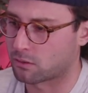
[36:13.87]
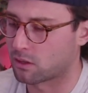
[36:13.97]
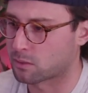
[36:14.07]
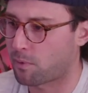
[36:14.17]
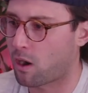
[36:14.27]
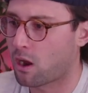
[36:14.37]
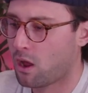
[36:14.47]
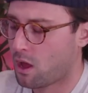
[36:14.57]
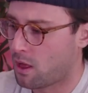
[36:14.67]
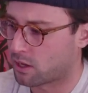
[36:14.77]
walked into this bar
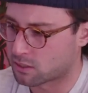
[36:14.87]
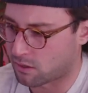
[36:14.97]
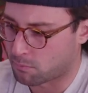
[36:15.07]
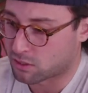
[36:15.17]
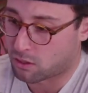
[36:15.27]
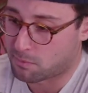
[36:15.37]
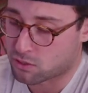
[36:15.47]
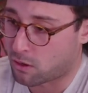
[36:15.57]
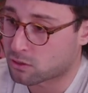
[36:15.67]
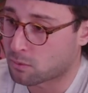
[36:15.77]
because we saw a
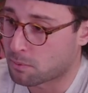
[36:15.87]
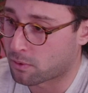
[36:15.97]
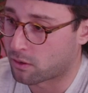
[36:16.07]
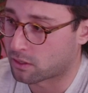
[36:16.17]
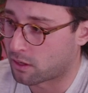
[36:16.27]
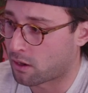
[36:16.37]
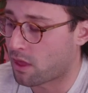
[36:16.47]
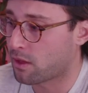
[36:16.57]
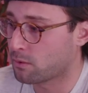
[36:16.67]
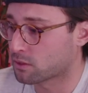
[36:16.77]
bunch of Arsenal people going in there,
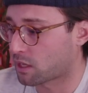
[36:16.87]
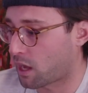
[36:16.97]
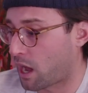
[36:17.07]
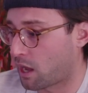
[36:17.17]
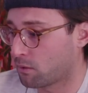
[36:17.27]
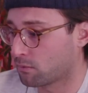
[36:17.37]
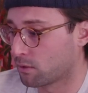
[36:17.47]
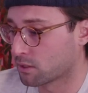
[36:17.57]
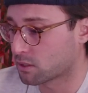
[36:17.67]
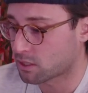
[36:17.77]
and then there was a guy
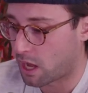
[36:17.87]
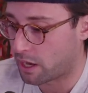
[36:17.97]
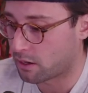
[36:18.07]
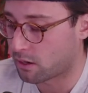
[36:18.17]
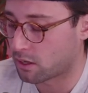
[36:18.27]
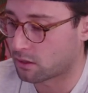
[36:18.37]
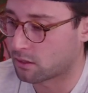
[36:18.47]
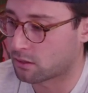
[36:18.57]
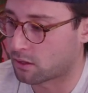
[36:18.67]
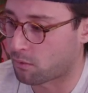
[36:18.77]
with his son,
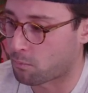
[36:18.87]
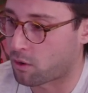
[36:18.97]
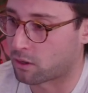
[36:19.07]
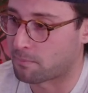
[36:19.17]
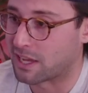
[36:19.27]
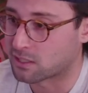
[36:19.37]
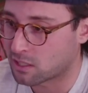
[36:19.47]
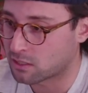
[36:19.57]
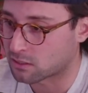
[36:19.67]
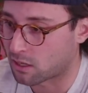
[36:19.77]
and they were wearing Man
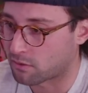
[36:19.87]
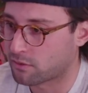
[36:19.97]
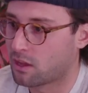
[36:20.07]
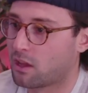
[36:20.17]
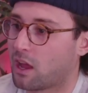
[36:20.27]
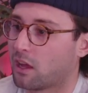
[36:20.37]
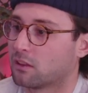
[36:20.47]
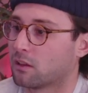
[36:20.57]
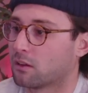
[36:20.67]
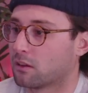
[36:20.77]
City stuff,
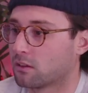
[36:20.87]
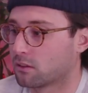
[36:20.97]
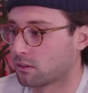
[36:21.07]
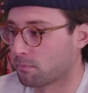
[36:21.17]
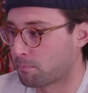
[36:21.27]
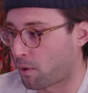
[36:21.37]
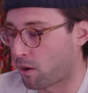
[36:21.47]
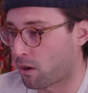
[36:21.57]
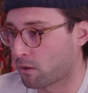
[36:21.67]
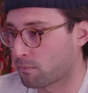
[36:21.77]
and the
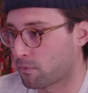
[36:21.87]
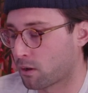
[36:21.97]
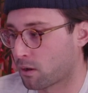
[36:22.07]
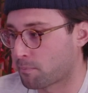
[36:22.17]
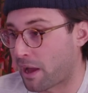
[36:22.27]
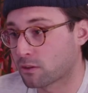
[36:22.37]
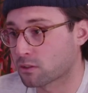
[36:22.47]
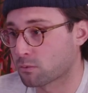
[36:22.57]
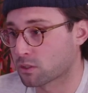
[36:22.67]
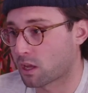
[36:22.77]
bar
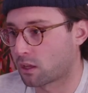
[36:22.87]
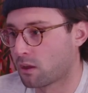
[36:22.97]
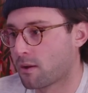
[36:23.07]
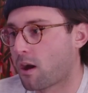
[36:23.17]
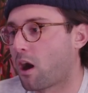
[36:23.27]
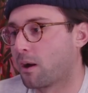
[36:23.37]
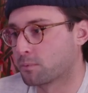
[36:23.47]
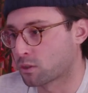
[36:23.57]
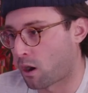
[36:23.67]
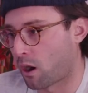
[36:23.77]
bouncer was like, oh,
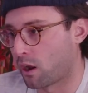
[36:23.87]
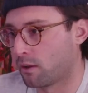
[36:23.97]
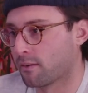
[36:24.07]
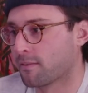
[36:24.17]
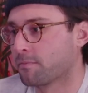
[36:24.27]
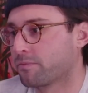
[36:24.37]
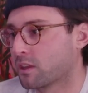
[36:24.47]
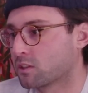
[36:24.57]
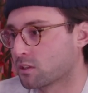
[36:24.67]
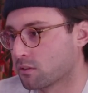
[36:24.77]
I'm sorry,
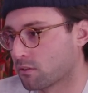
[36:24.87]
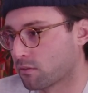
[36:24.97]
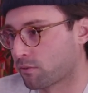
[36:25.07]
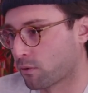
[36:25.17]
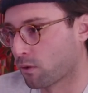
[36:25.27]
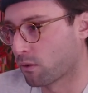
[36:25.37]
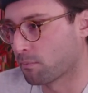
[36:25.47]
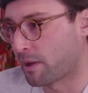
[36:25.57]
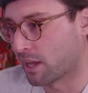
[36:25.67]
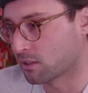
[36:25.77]
this isn't
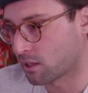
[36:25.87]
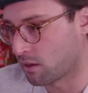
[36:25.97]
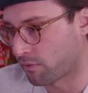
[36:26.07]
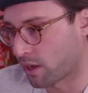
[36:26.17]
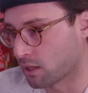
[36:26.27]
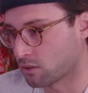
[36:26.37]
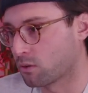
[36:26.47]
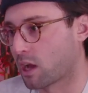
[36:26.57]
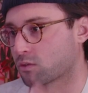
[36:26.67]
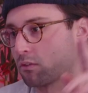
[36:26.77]
for Man City fans.
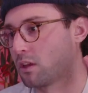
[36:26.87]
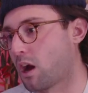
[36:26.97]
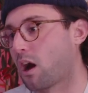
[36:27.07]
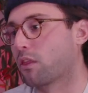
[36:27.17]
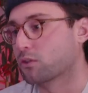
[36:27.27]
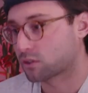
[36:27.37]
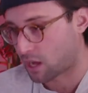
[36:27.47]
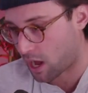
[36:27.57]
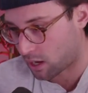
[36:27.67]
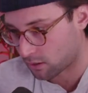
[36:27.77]
You guys are on the other
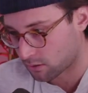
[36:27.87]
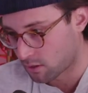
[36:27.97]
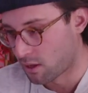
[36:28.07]
side.